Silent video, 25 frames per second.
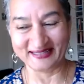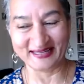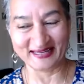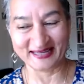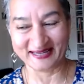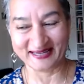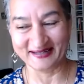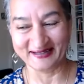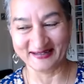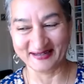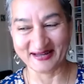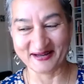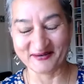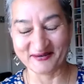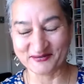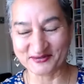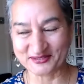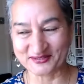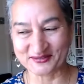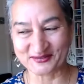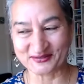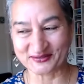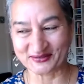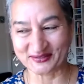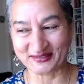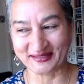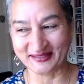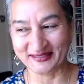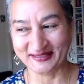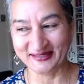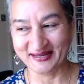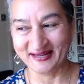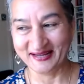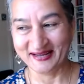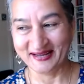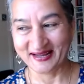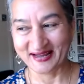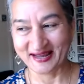yeah absolutely
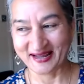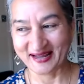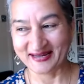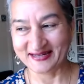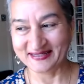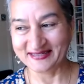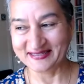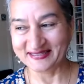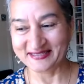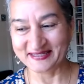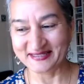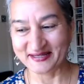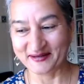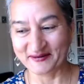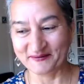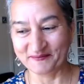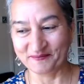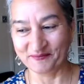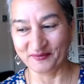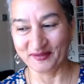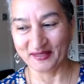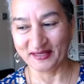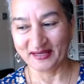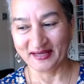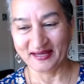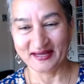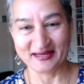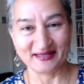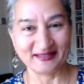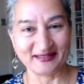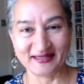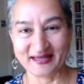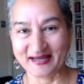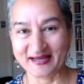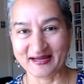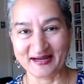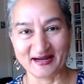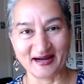and um,
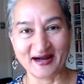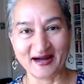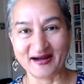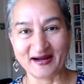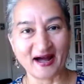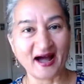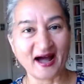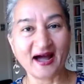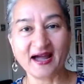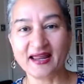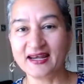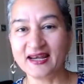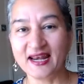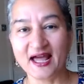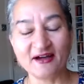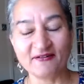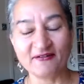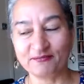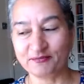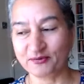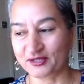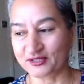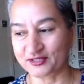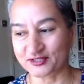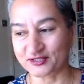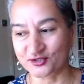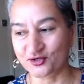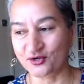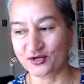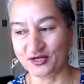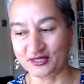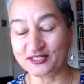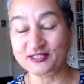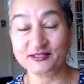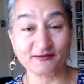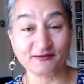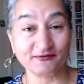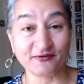yeah I, I, laugh but it's not
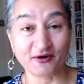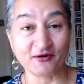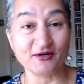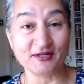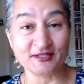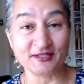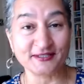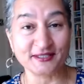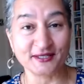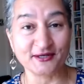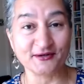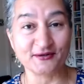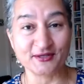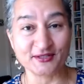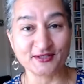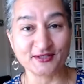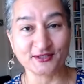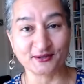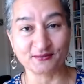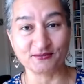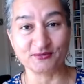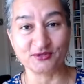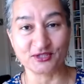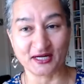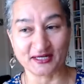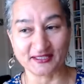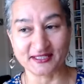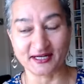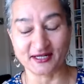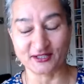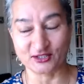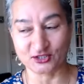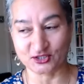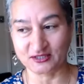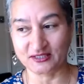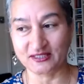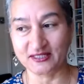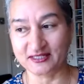it's a very serious subject
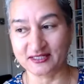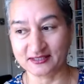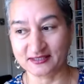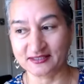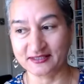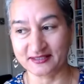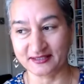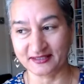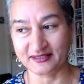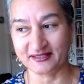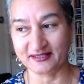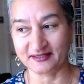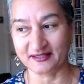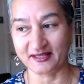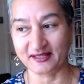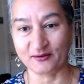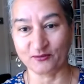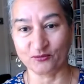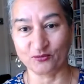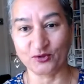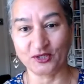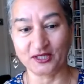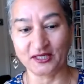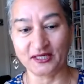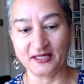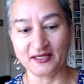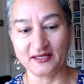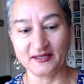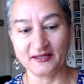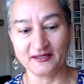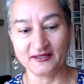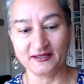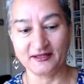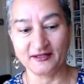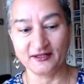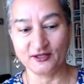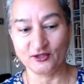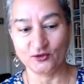actually isn't it that
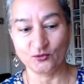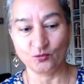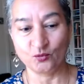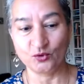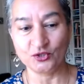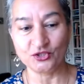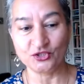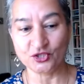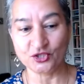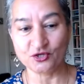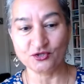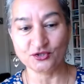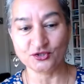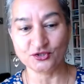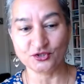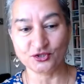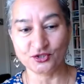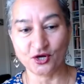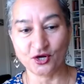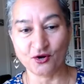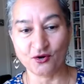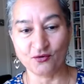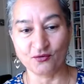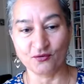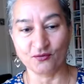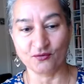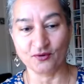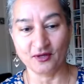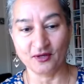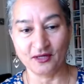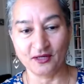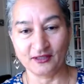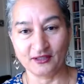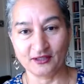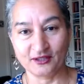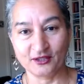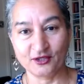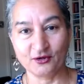we we just don't
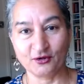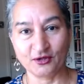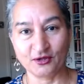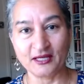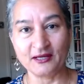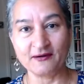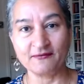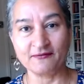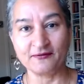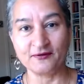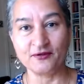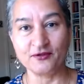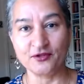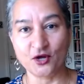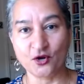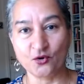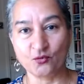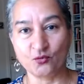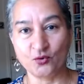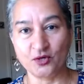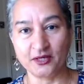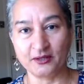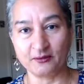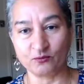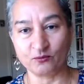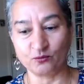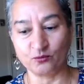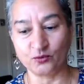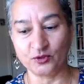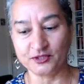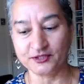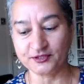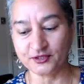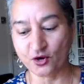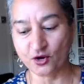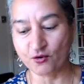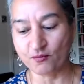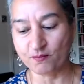you know even though we
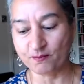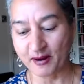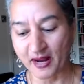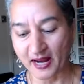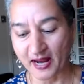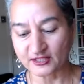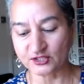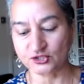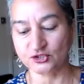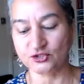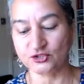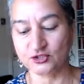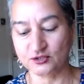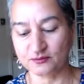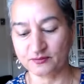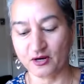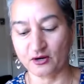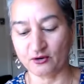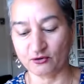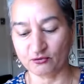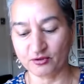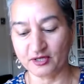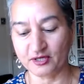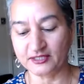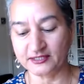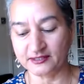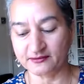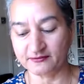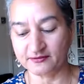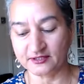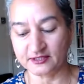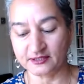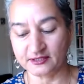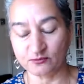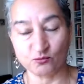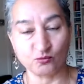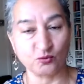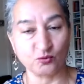we're so passionate about
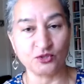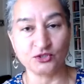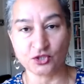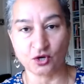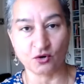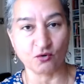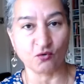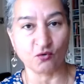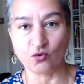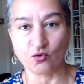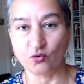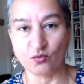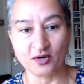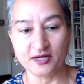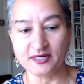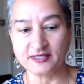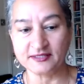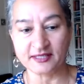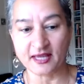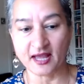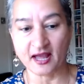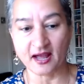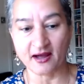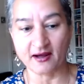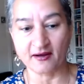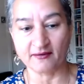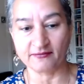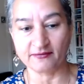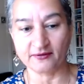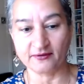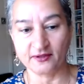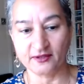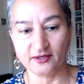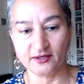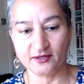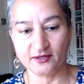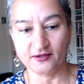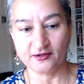creativity we don't always have
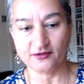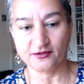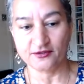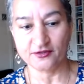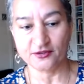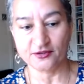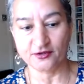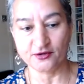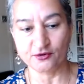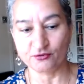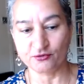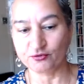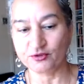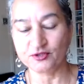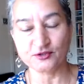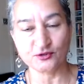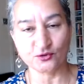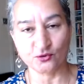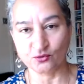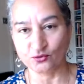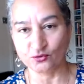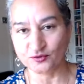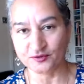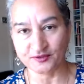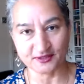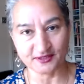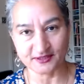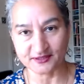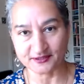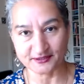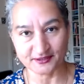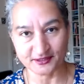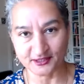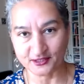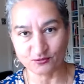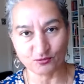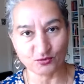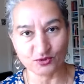the
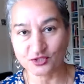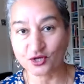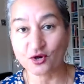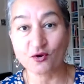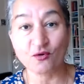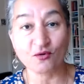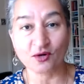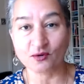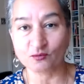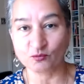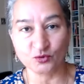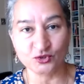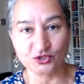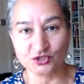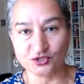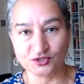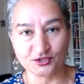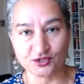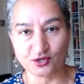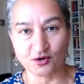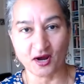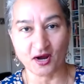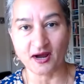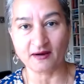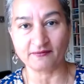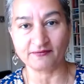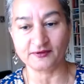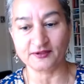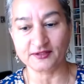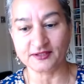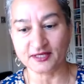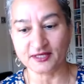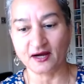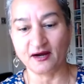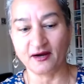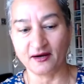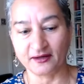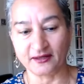resources you know we don't we just don't have the
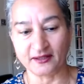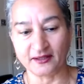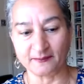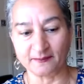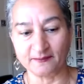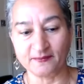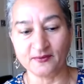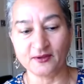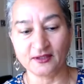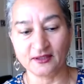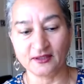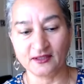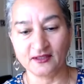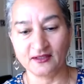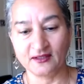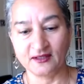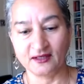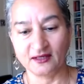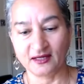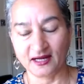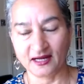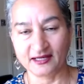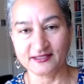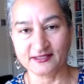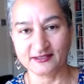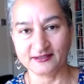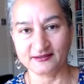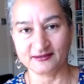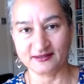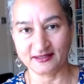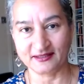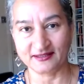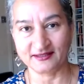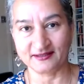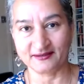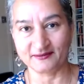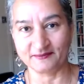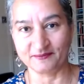time at,
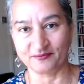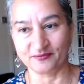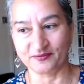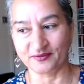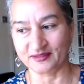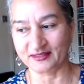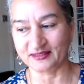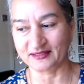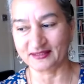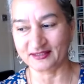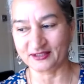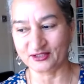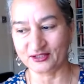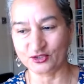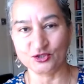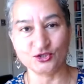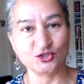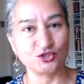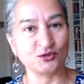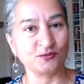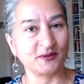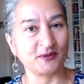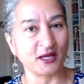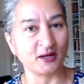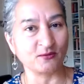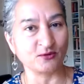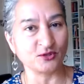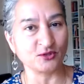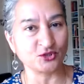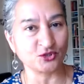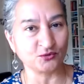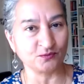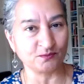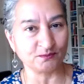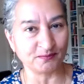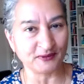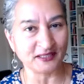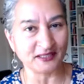um, you know to be able
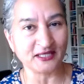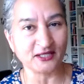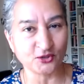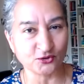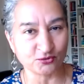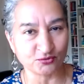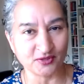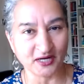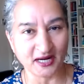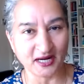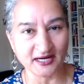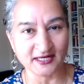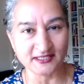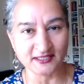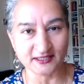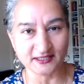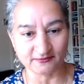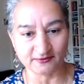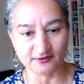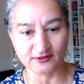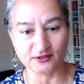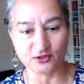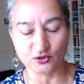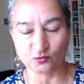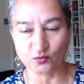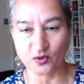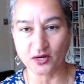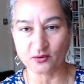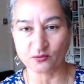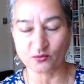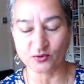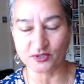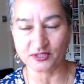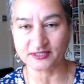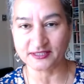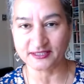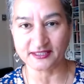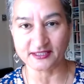to be creative in the way
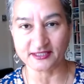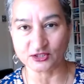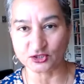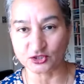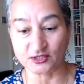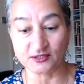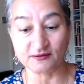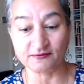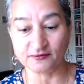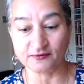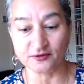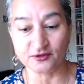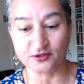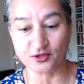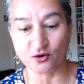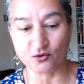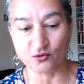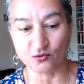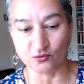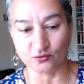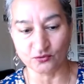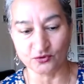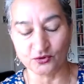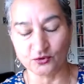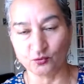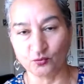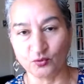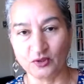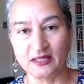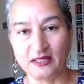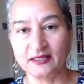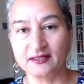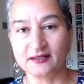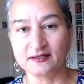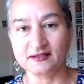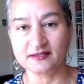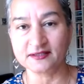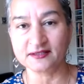we teach even though the
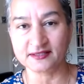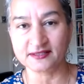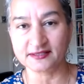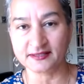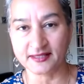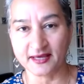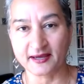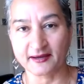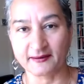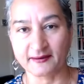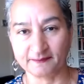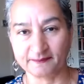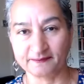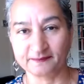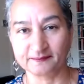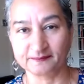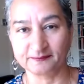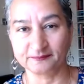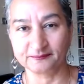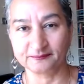willingness is there